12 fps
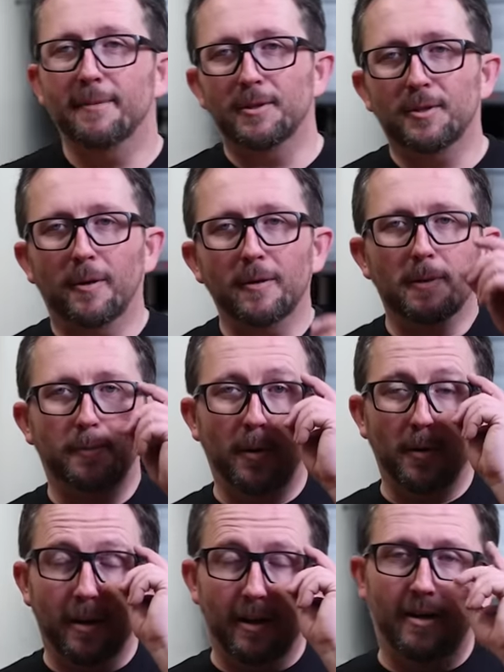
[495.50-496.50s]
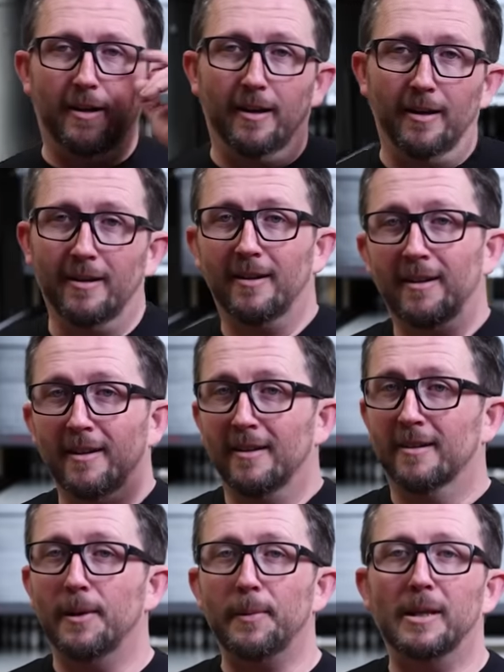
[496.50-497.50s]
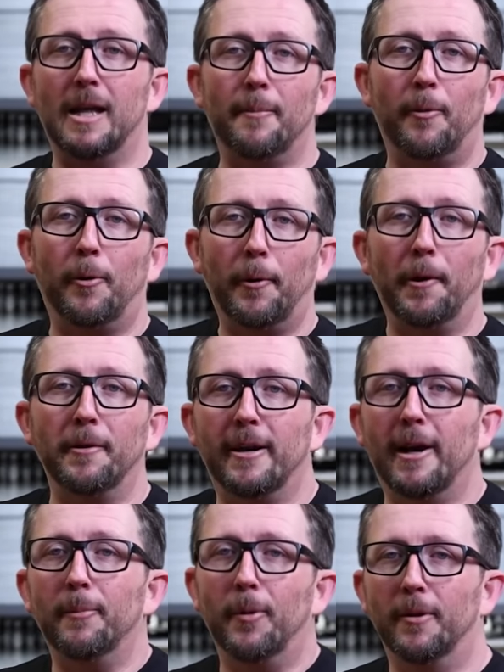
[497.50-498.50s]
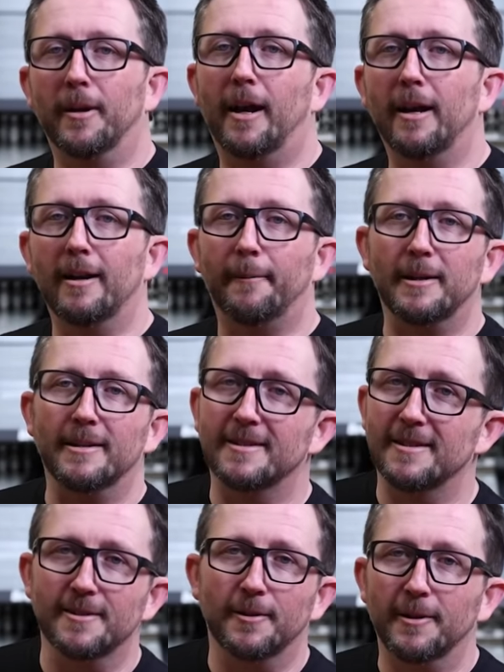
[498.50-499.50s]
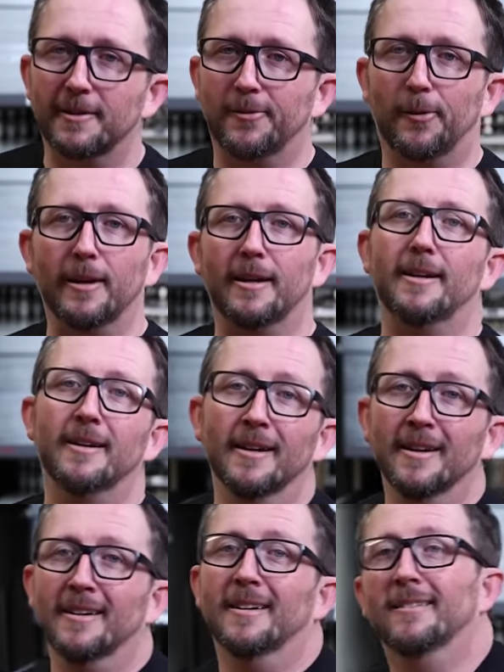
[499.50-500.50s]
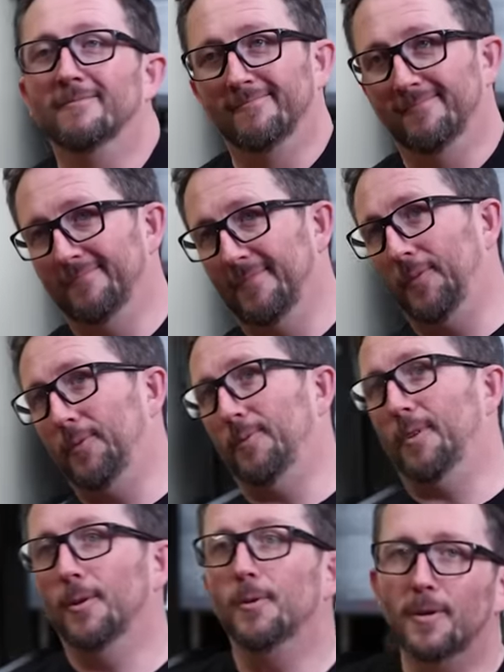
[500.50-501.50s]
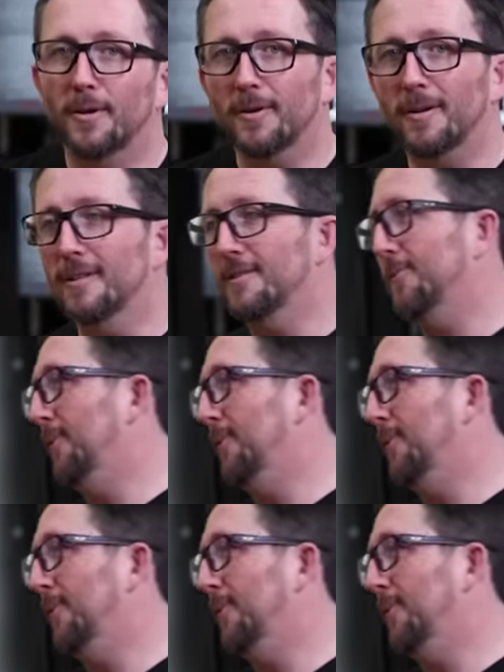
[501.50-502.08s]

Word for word: how much oil you're bowling on. You'll be a lot more oil than I'm bowling on. I mean, this is only 22 units,